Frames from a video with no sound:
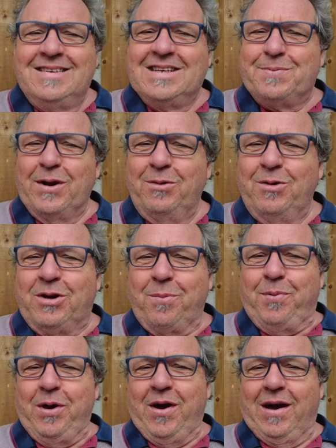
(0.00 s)
Just been on the
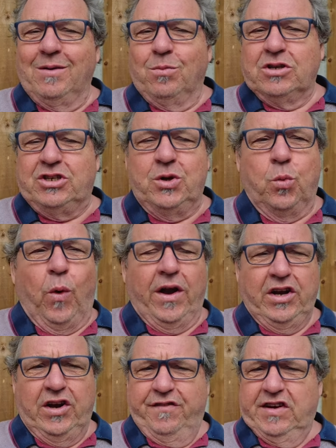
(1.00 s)
computer watching
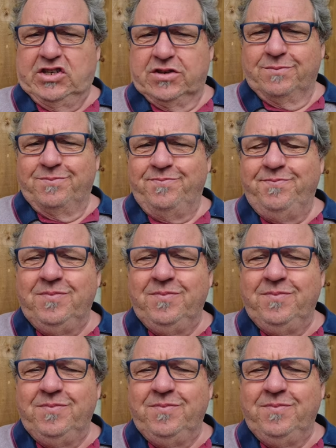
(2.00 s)
WandaVision.